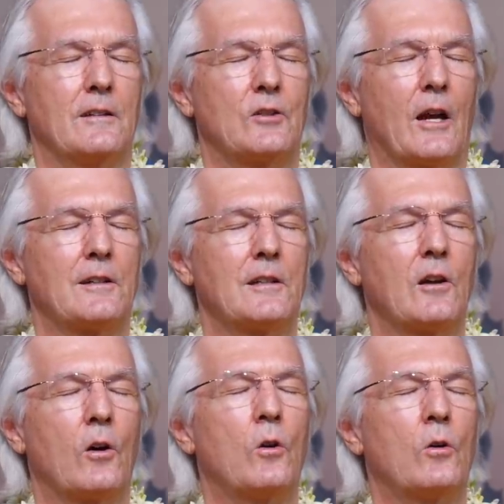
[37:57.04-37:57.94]

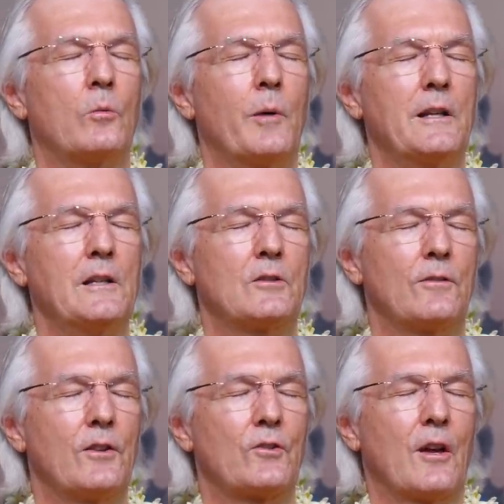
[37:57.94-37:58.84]
chanting Aum at
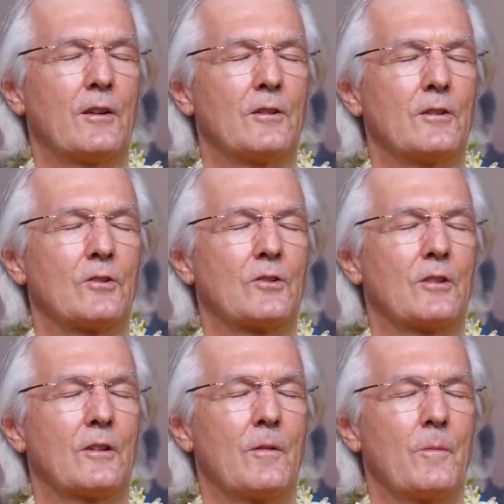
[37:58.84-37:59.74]
each of the centers.